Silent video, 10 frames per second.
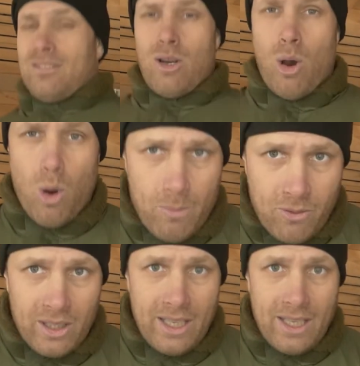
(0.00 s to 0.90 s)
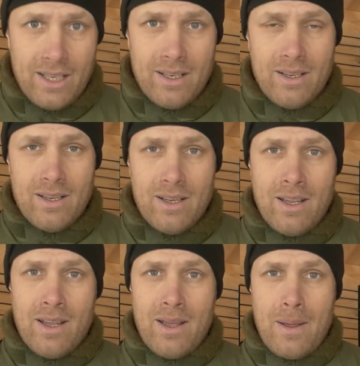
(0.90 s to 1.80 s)
hopefully
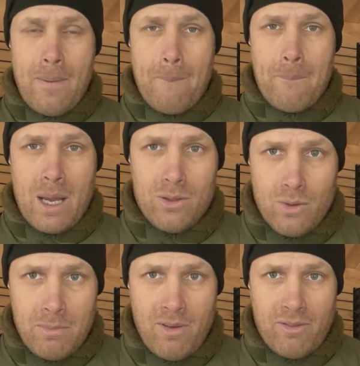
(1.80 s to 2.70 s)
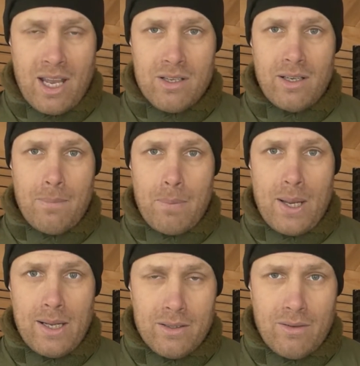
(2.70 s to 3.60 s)
my dream of catching a
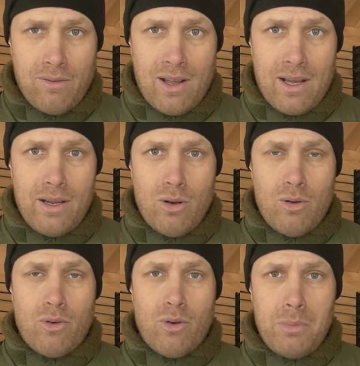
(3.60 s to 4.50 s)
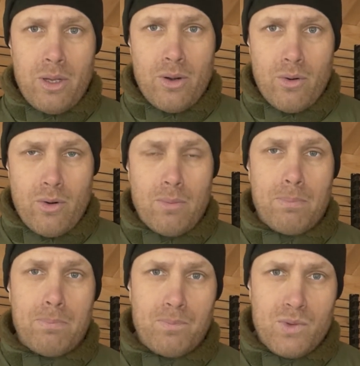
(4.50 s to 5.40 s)
pike on the fly over a meter or
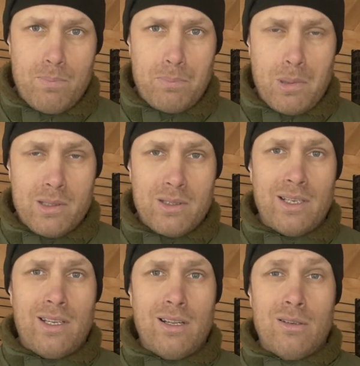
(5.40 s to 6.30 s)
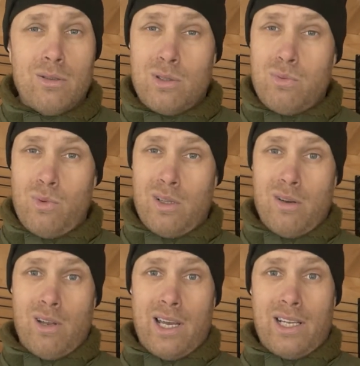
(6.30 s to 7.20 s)
plus ten kilos will
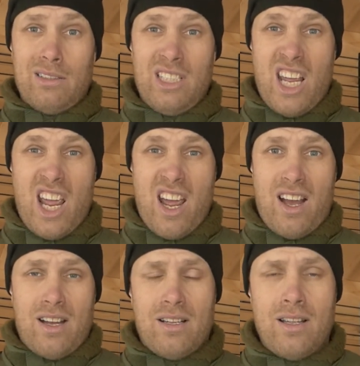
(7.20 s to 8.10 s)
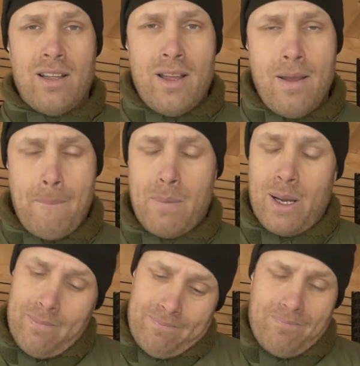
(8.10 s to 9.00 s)
go like, yeah,
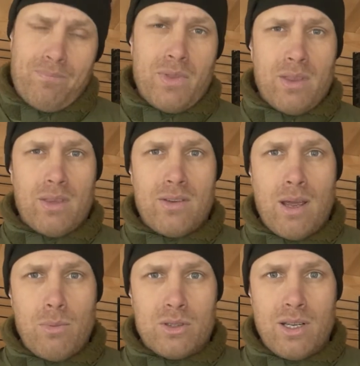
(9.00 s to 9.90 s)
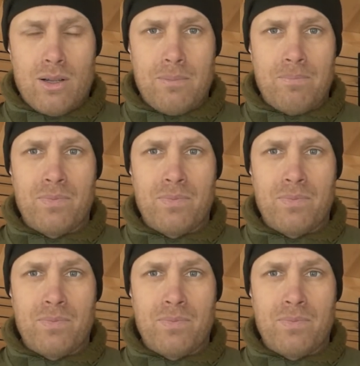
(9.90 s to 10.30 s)
but time will tell.